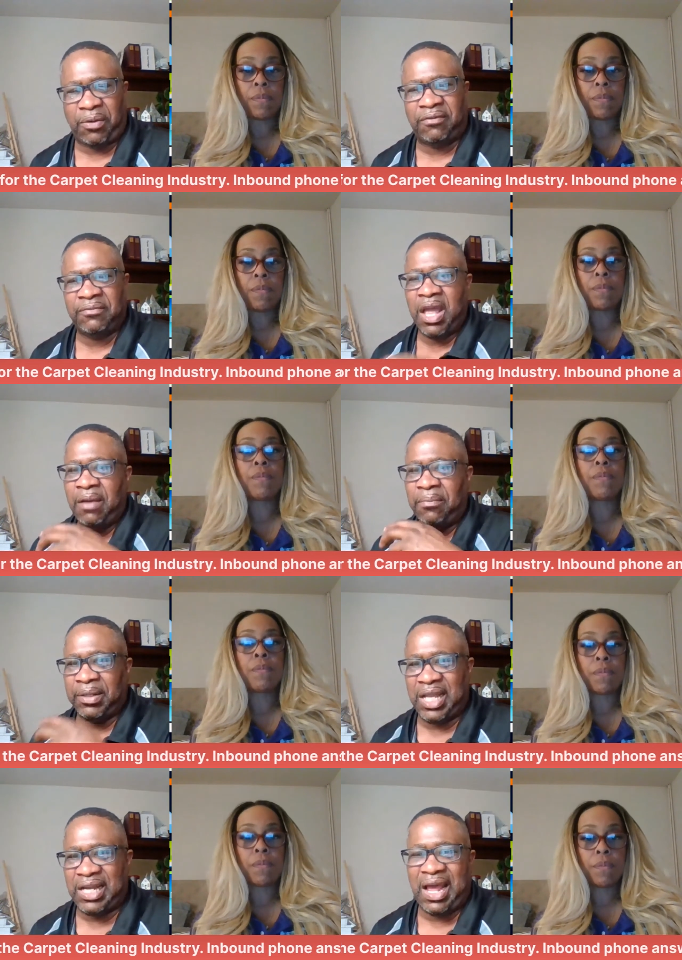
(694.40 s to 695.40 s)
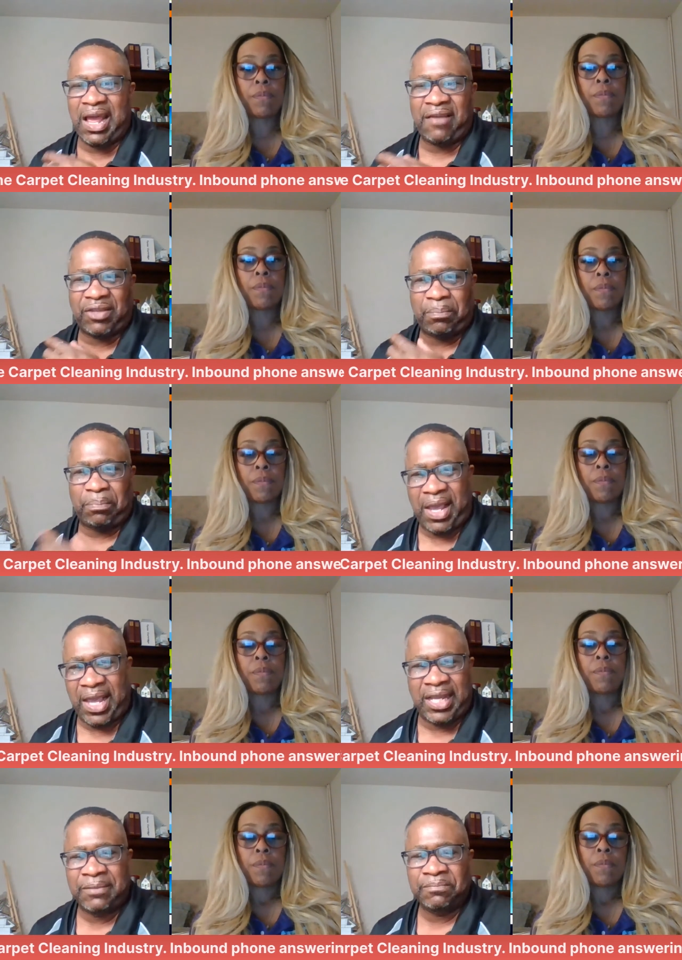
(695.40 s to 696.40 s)
Speaker 1: with but then I have to
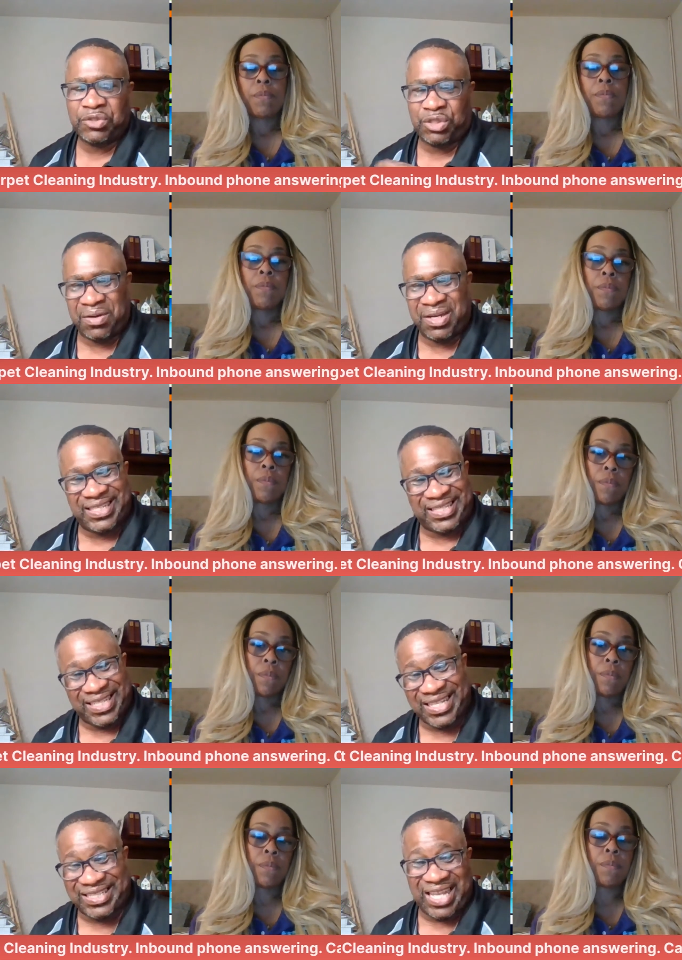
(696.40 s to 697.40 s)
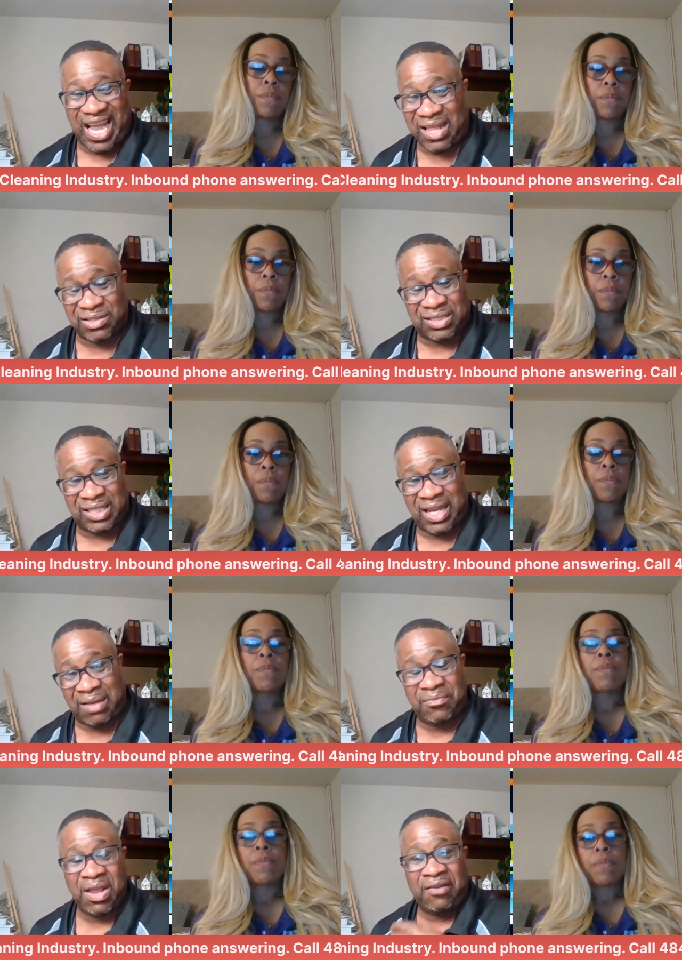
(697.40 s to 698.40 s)
pay $26 to
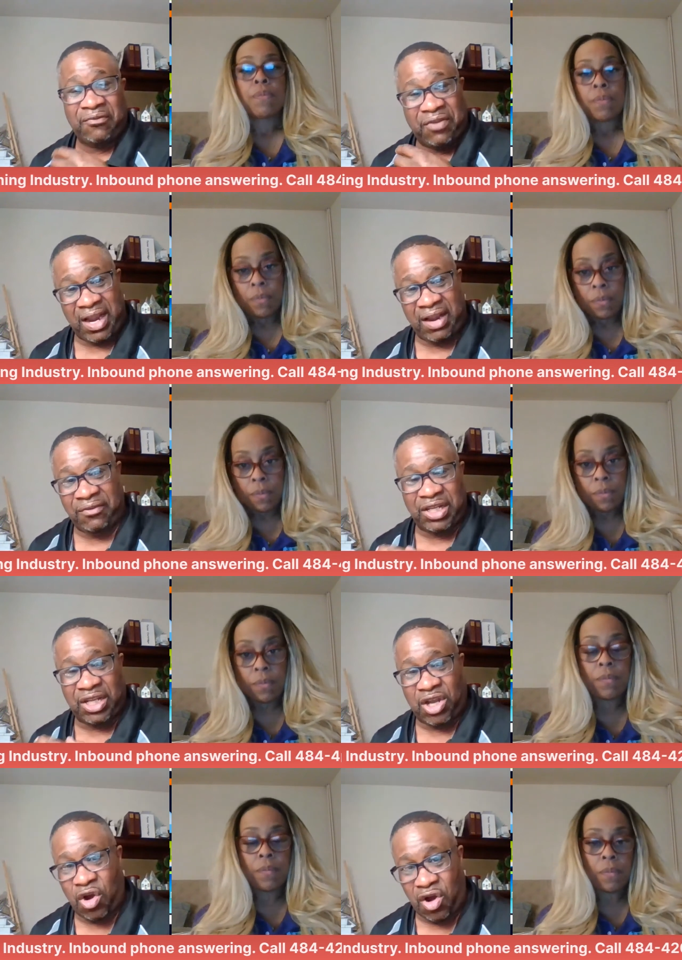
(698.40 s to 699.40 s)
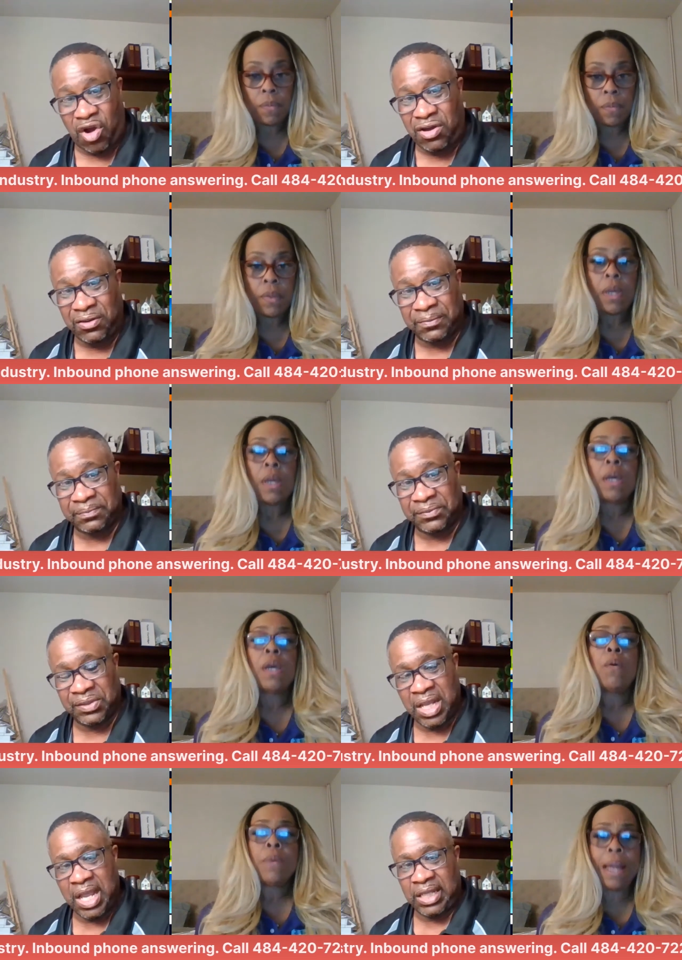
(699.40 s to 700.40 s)
them for every call.
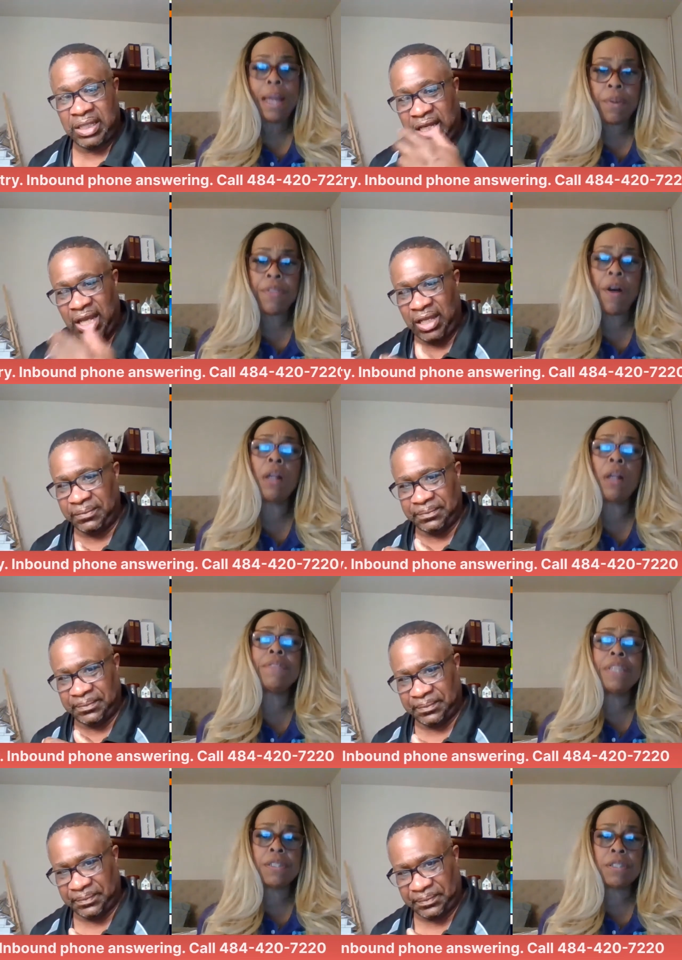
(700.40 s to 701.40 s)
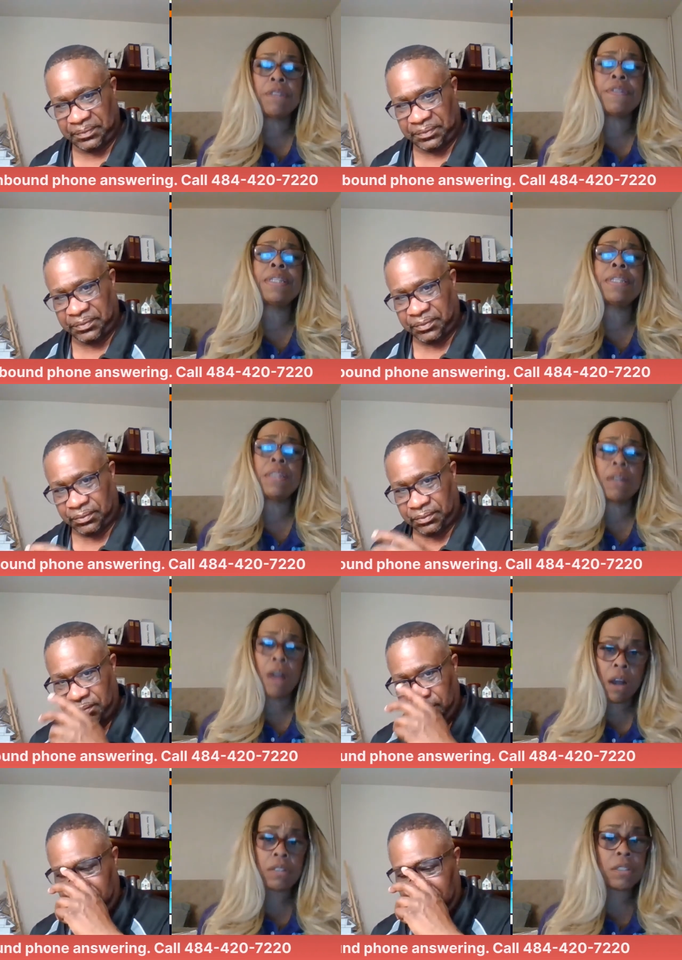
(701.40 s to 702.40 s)
Speaker 2: Now, with all of these services, there
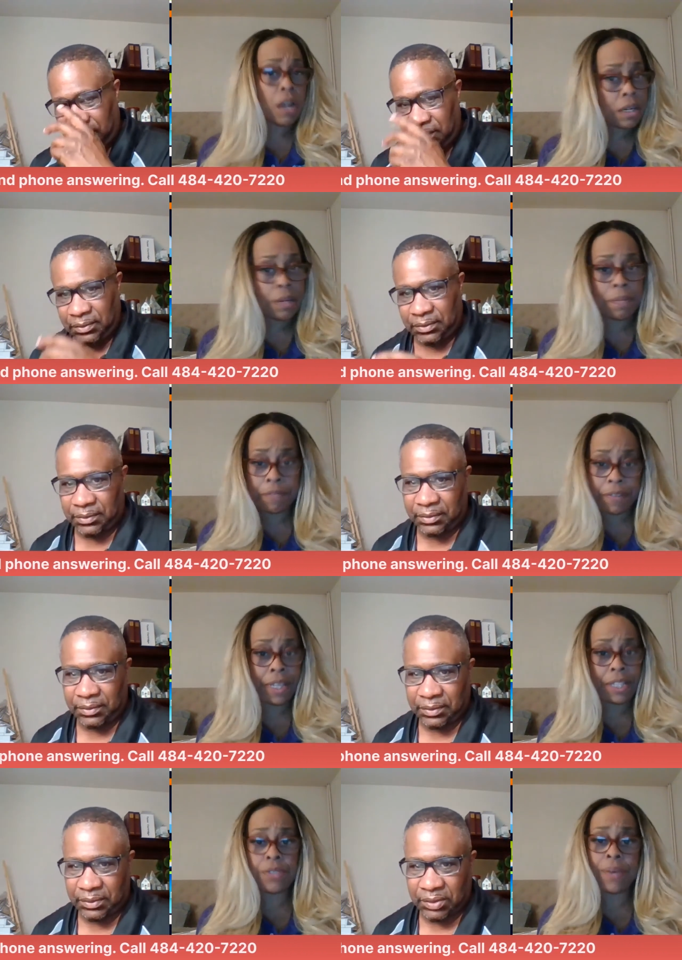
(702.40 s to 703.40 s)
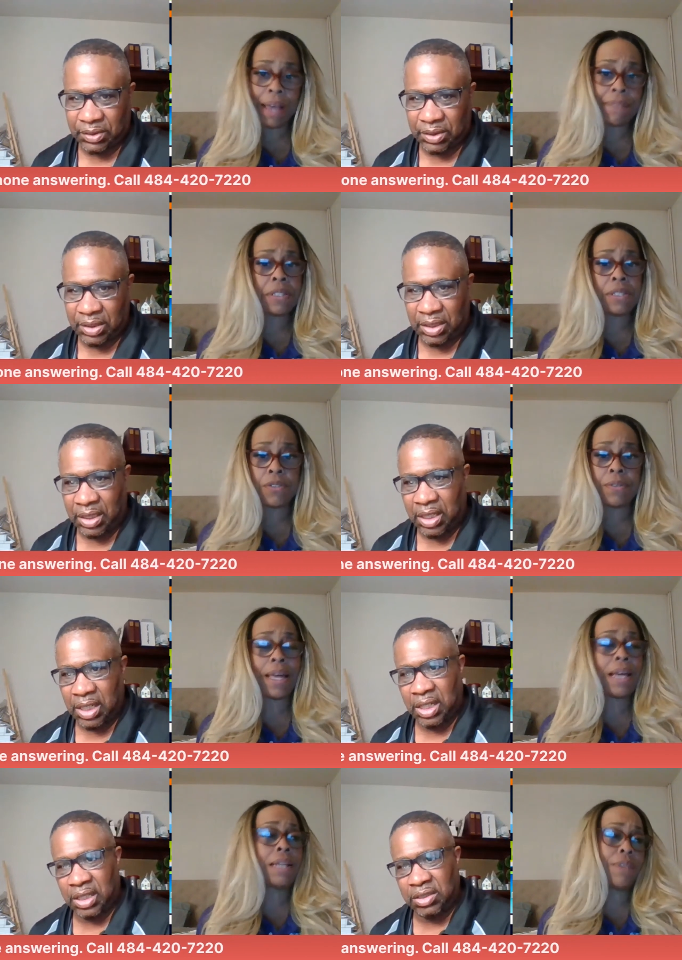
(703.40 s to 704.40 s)
are startup fees. You have to do
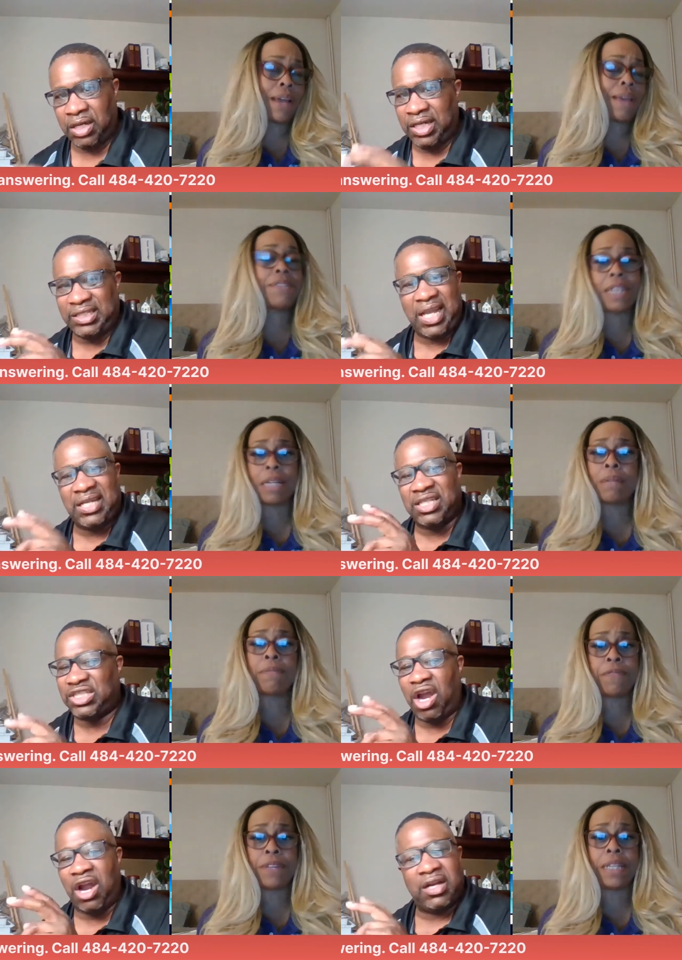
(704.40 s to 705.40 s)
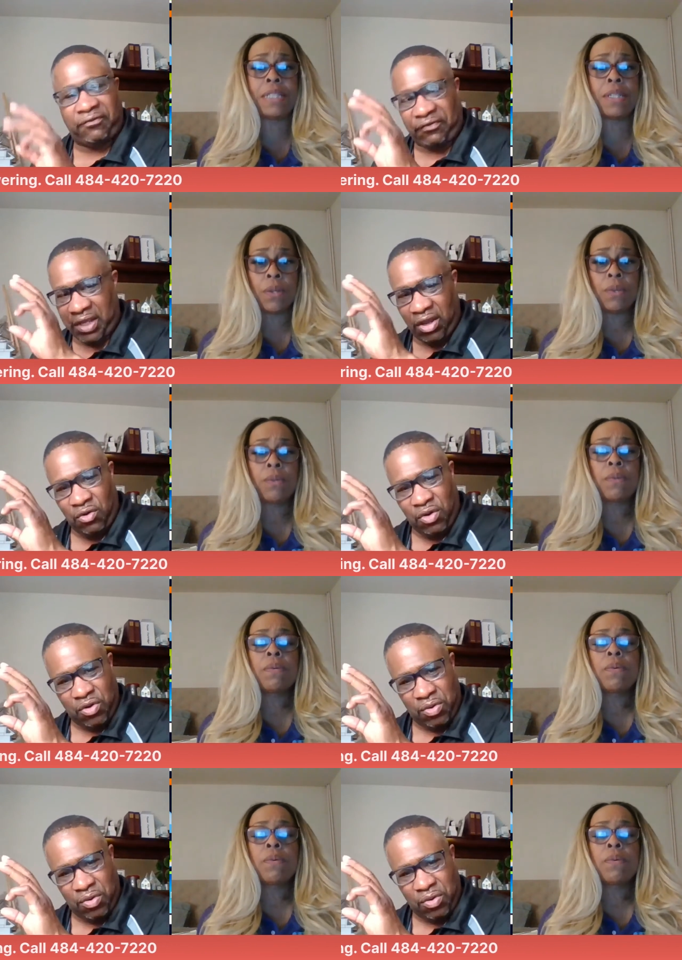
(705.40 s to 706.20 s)
that. You have now, this ain't a startup
Speaker 1: fees. fee. Oh, whoa,